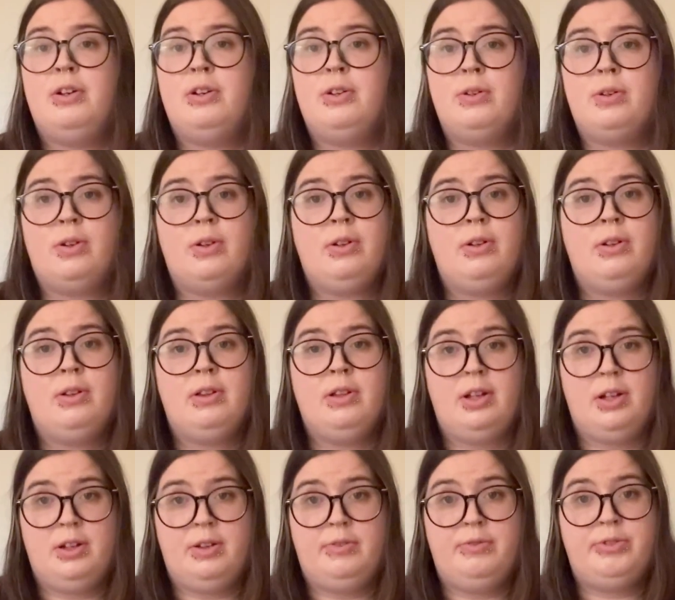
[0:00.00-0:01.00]
girl
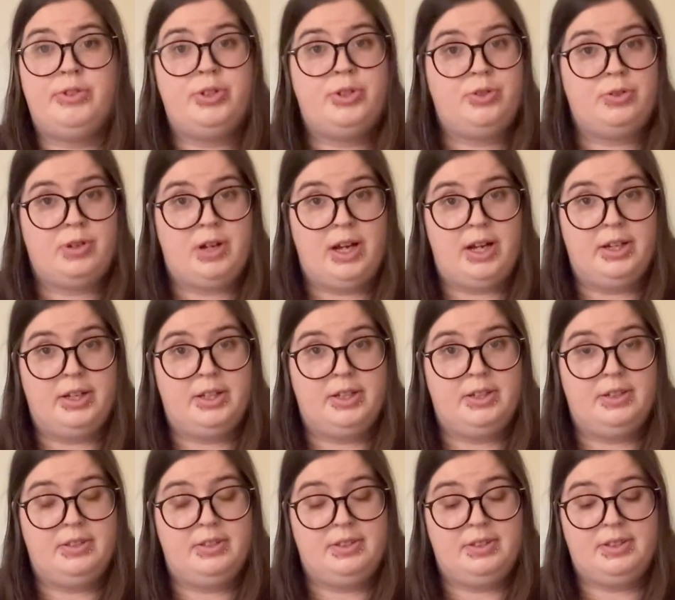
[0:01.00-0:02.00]
loves
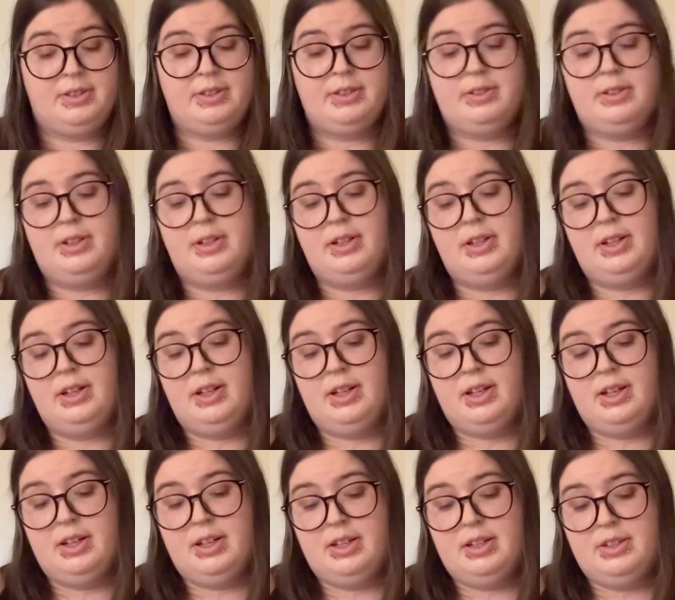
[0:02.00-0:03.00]
dragons.
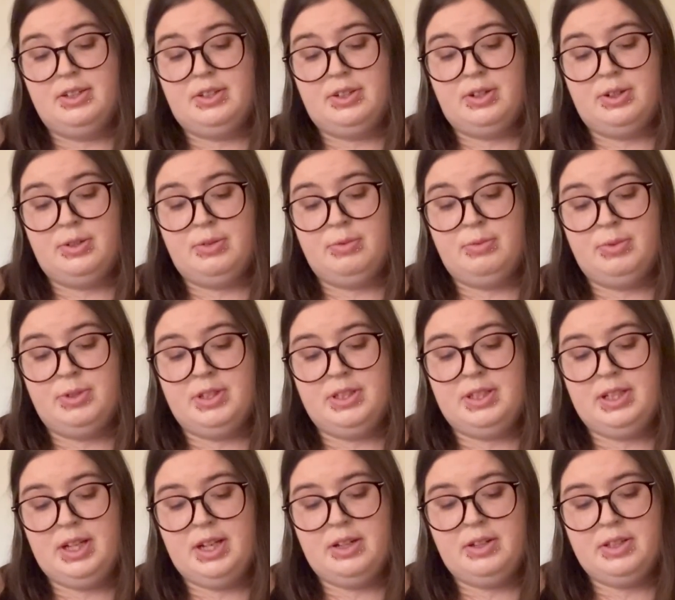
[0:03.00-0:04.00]
So we'll
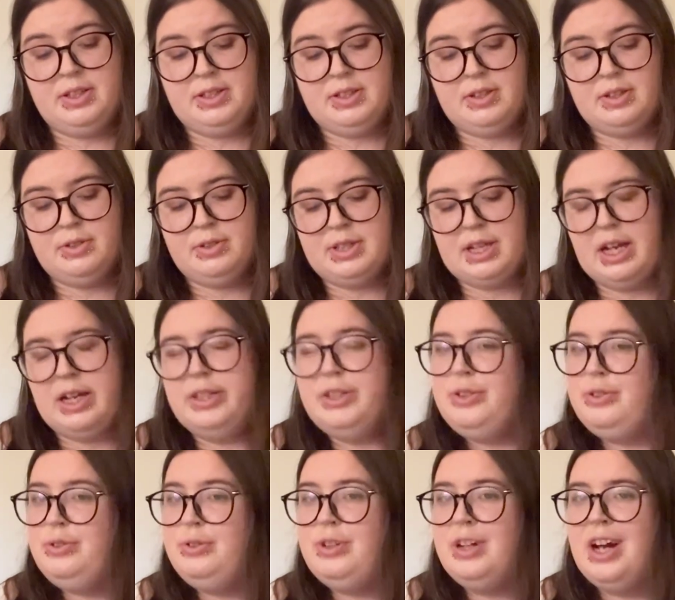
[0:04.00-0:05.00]
see how this goes. I
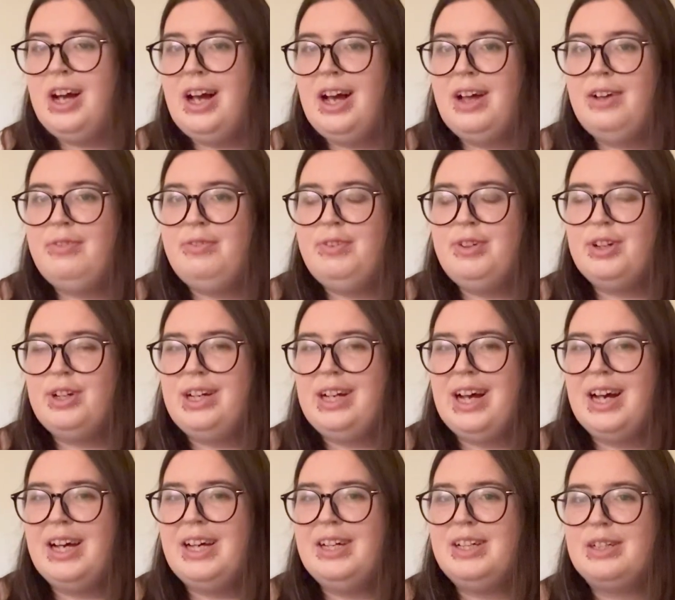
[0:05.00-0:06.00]
do not have very
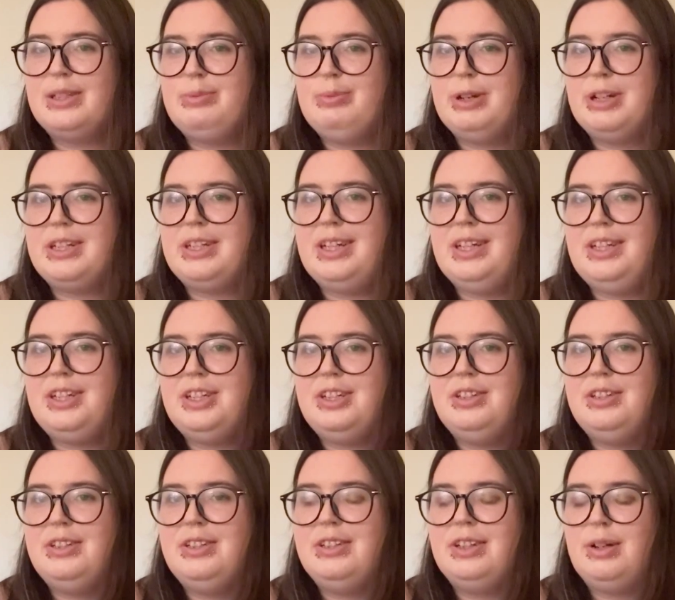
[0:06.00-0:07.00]
high
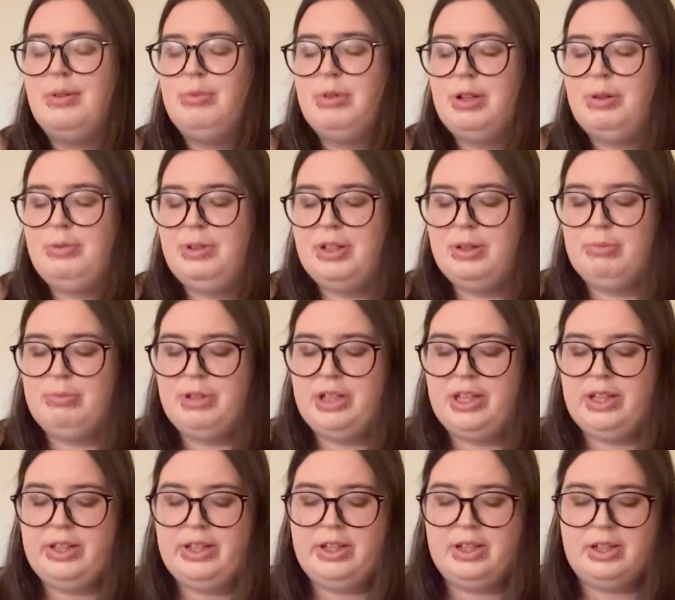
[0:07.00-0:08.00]
expectations, I'm going to be
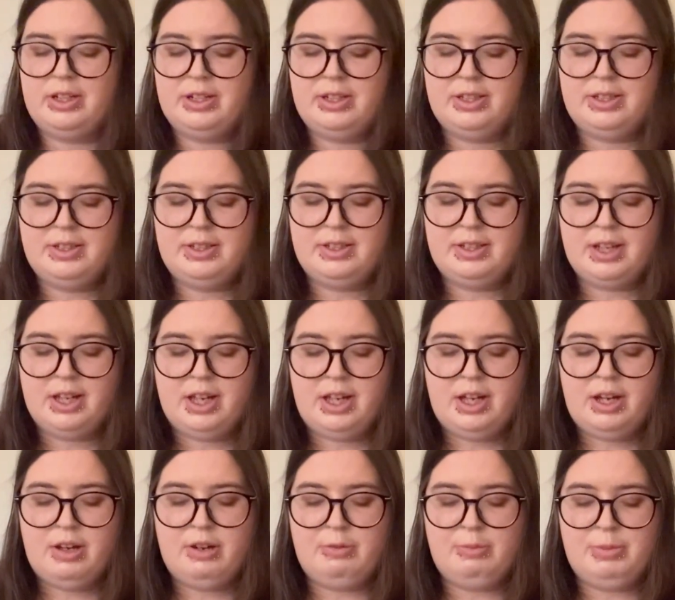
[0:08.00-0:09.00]
completely honest,
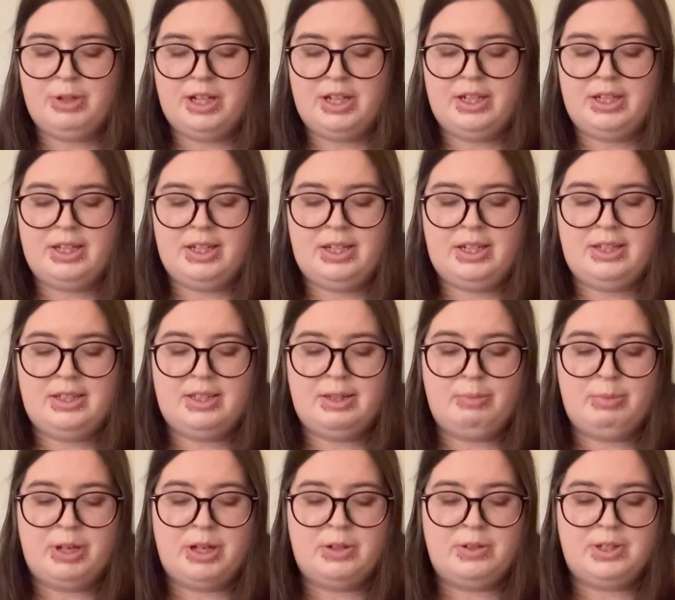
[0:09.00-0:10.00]
but it is
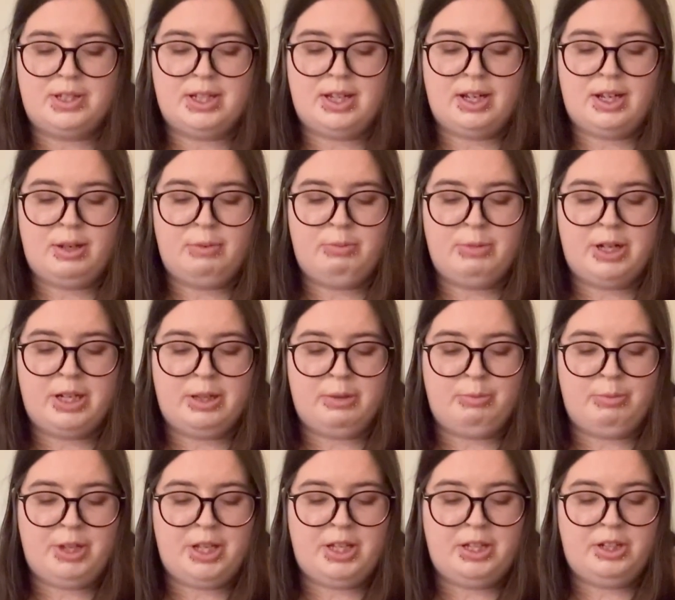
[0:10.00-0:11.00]
about time I
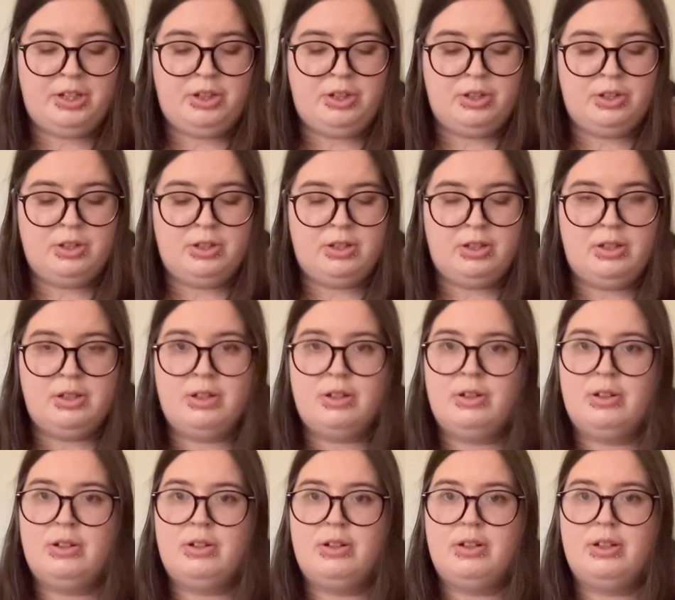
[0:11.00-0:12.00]
made good
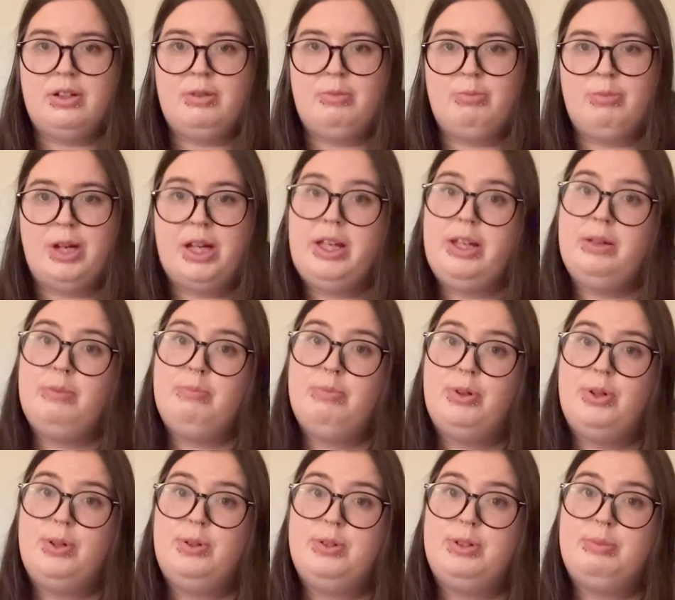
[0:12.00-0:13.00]
on my
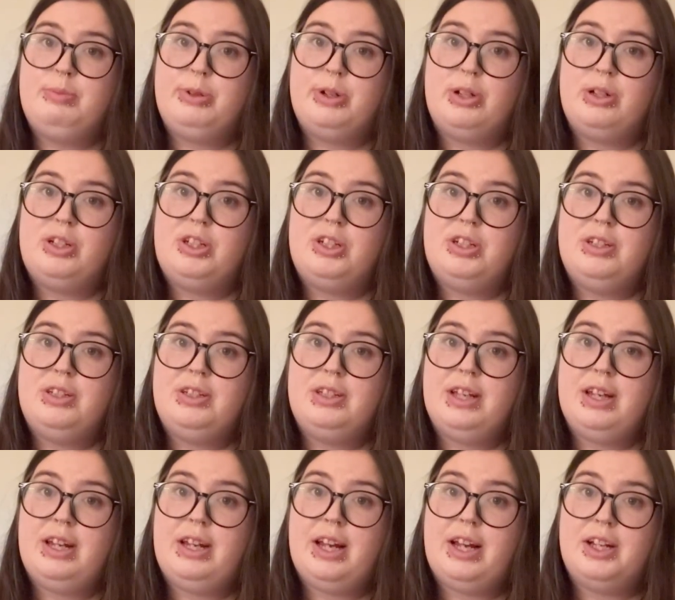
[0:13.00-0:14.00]
impulse purchase
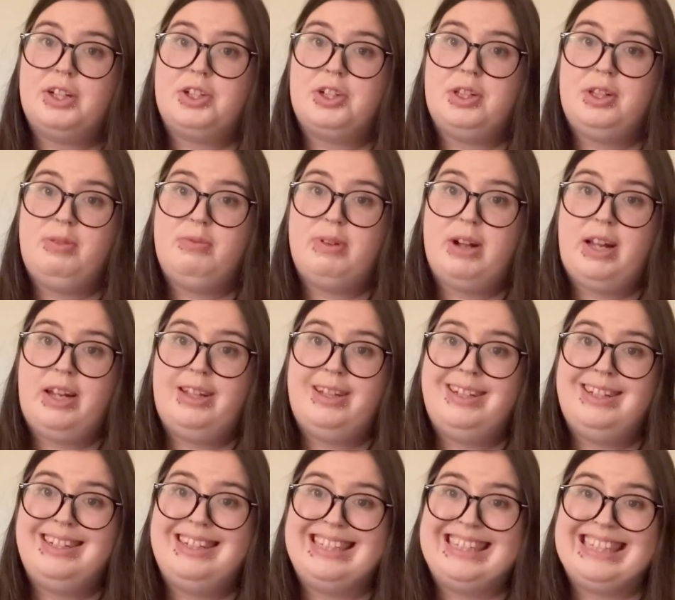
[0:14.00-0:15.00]
and actually read
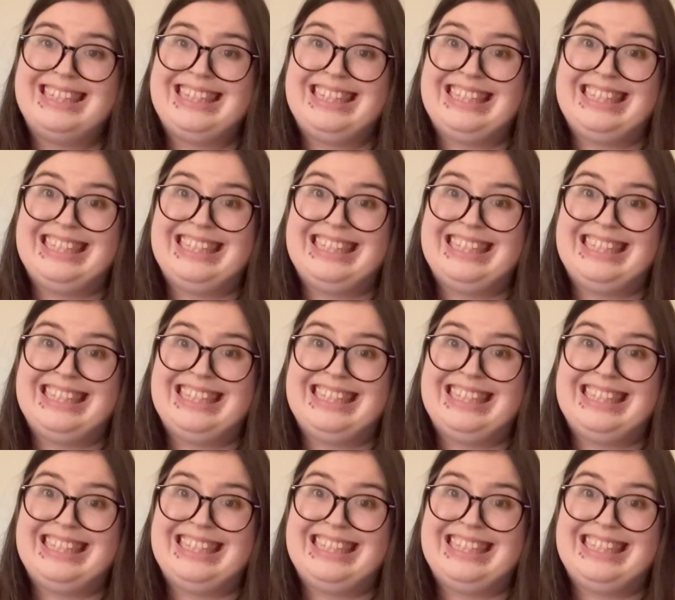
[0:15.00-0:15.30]
it.